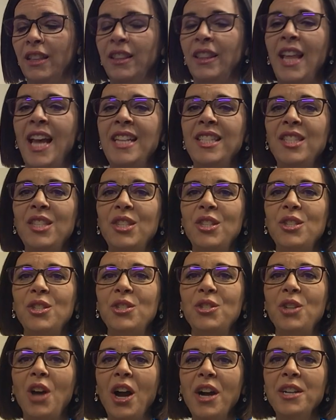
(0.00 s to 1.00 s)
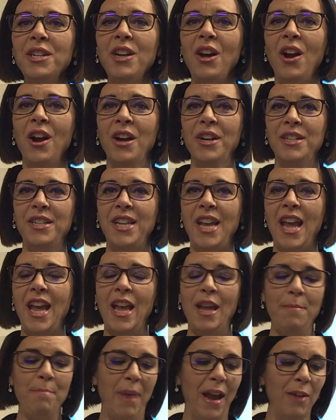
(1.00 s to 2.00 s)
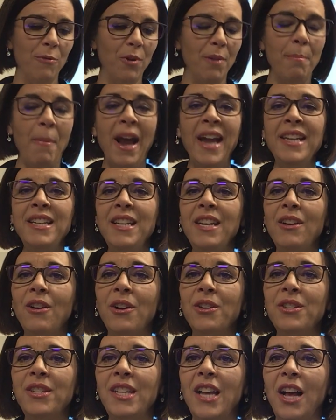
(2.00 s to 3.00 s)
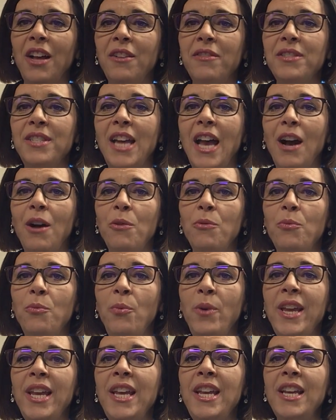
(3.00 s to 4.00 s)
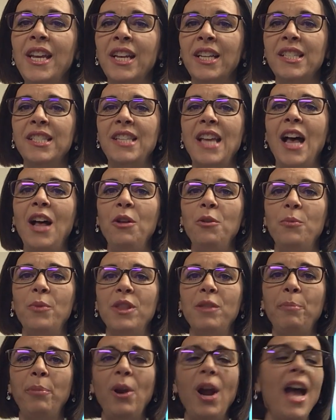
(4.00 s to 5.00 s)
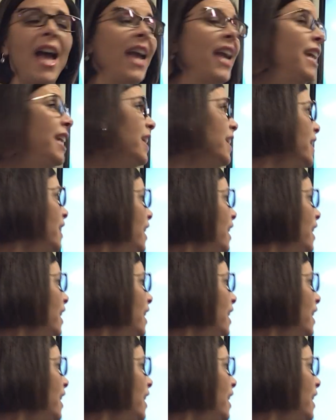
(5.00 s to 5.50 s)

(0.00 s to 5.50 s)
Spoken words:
Let's start our day by reminding ourselves how we excel with pride